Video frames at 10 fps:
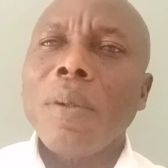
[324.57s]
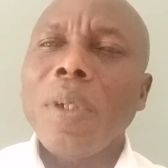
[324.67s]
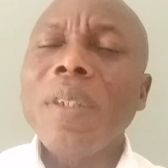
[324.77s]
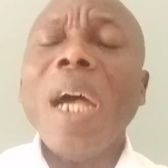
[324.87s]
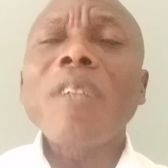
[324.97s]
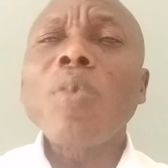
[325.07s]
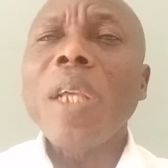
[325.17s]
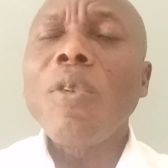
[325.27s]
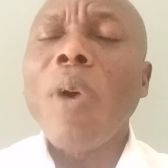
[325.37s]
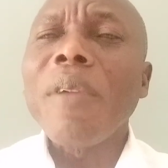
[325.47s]
Is that
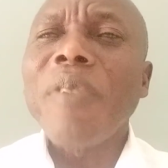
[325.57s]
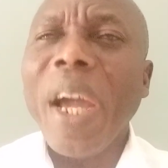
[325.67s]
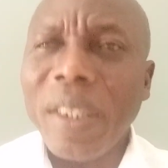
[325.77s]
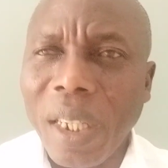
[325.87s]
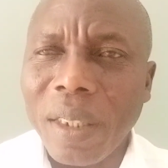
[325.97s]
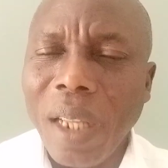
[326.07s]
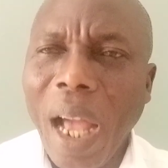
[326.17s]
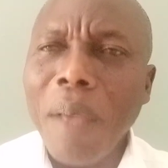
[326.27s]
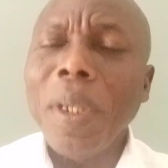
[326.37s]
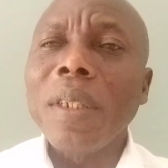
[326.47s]
where you are invited?
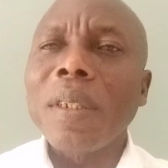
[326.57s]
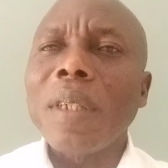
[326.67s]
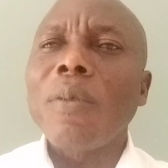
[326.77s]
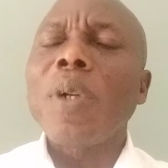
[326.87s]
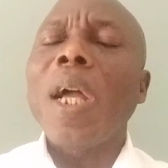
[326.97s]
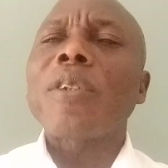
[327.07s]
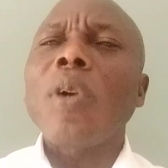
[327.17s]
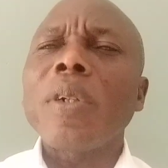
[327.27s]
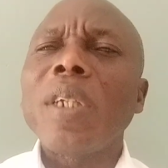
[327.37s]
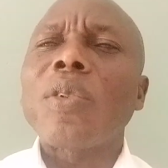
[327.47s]
I mean, we are
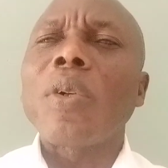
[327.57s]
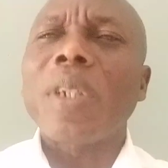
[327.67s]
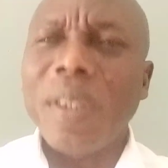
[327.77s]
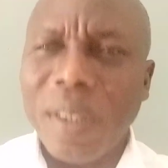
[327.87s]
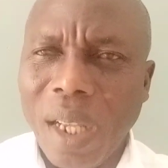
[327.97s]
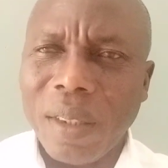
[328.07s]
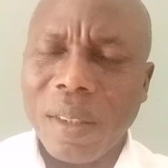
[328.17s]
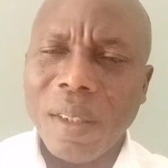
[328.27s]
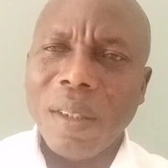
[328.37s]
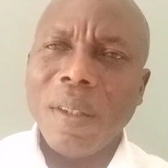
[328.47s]
talking to
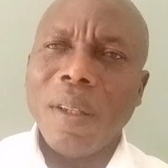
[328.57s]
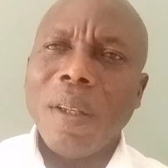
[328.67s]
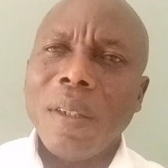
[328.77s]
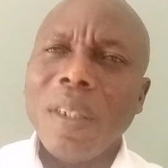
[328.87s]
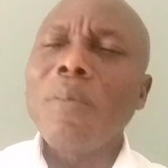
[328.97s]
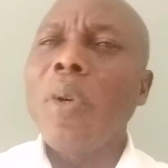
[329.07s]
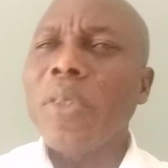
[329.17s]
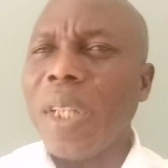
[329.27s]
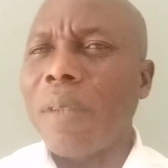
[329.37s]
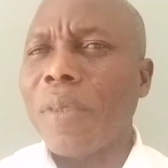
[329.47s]
Christians, the
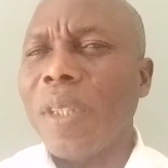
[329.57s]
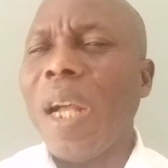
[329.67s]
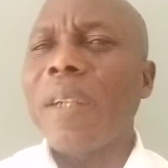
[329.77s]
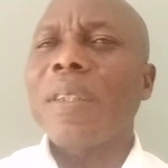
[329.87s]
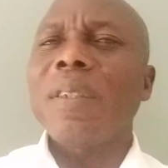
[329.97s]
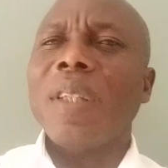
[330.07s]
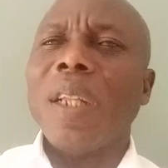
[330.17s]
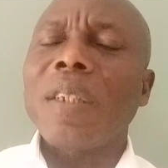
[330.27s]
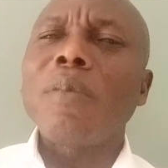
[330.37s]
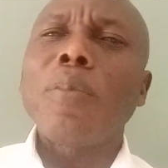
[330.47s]
Muslims, they are Christian,
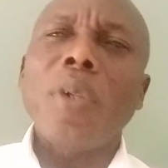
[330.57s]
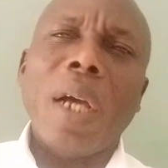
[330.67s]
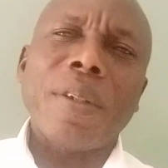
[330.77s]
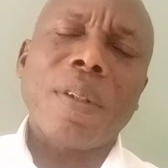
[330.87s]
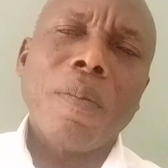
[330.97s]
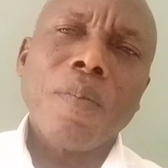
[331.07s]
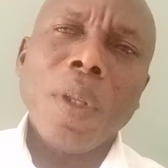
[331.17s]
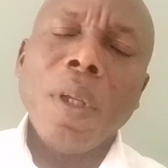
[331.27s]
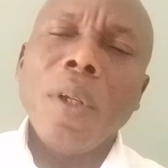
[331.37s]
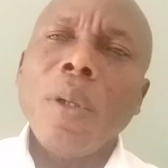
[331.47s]
the Buddhas.
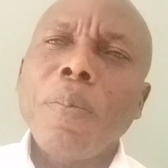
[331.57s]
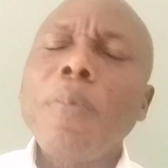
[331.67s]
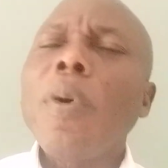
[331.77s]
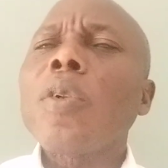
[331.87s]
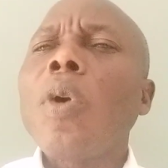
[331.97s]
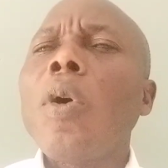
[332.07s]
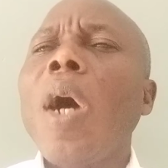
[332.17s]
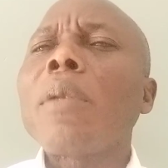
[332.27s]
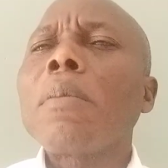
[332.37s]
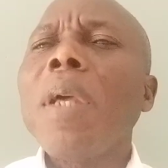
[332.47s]
People
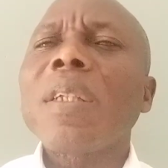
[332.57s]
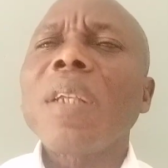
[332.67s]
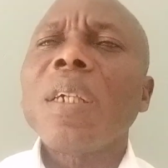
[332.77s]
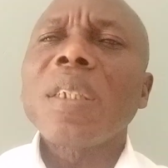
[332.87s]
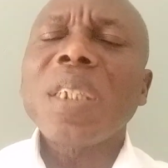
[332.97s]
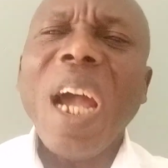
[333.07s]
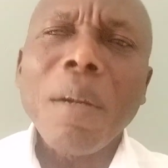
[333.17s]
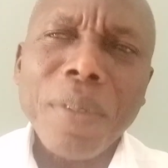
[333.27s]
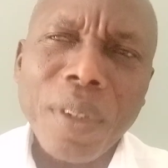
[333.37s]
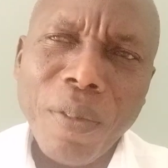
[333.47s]
go and make
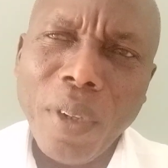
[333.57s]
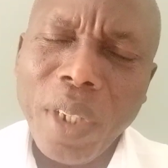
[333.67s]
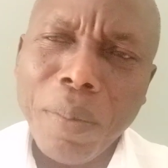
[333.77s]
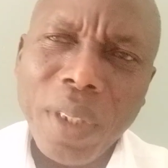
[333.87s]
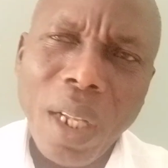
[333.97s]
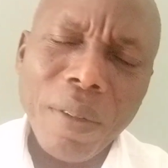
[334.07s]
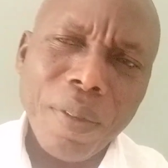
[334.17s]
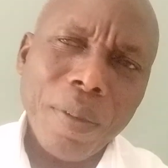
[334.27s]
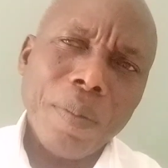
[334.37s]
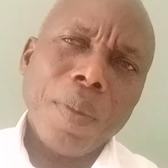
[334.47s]
charms for themselves.
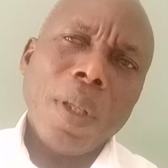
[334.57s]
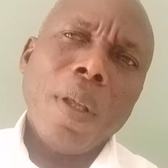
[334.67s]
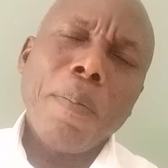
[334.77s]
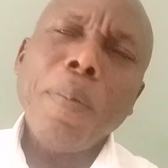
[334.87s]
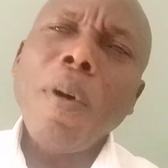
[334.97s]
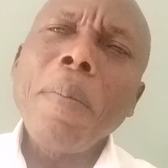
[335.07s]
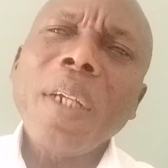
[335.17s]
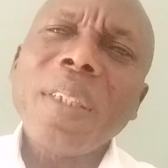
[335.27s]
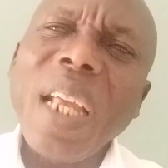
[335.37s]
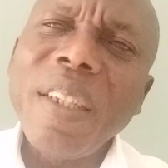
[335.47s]
People
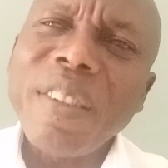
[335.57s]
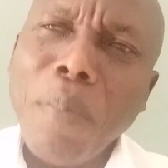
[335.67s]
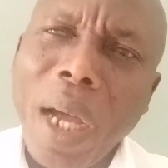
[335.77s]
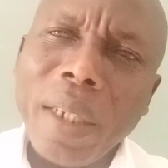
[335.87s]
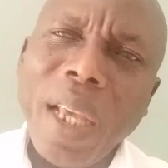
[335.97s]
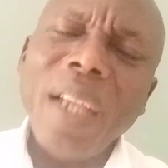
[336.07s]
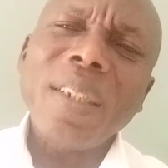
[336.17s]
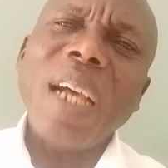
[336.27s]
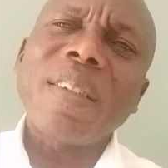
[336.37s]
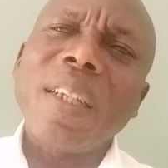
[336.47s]
make talisman,
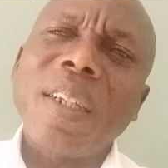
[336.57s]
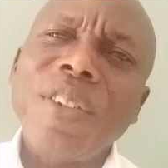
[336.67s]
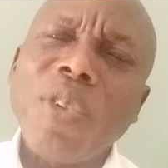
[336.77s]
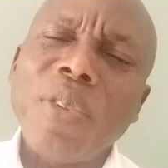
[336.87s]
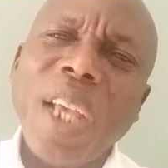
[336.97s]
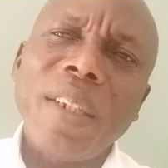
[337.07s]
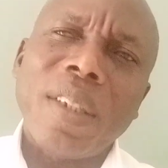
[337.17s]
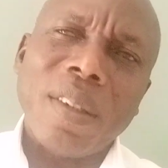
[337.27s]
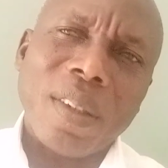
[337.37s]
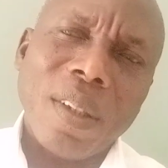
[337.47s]
enter secret
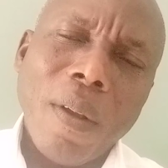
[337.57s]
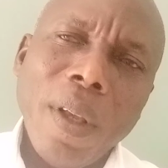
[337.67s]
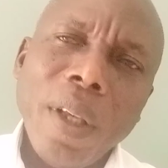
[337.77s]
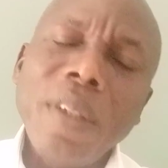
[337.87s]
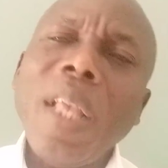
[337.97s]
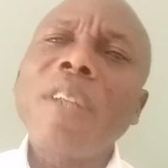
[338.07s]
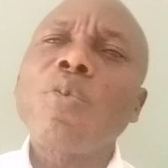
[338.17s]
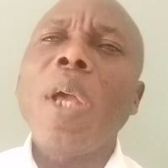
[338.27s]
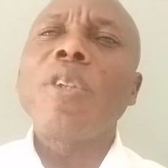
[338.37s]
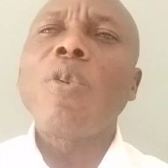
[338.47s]
societies. Is that
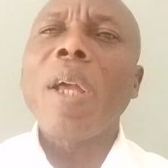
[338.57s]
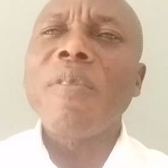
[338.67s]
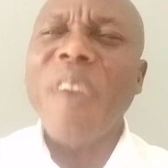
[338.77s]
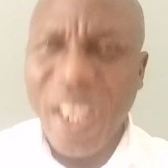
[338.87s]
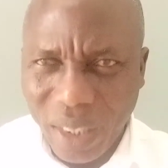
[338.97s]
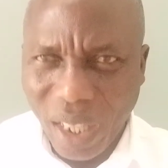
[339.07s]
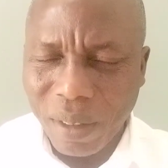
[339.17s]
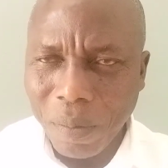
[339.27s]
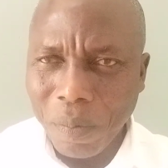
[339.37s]
where you were invited?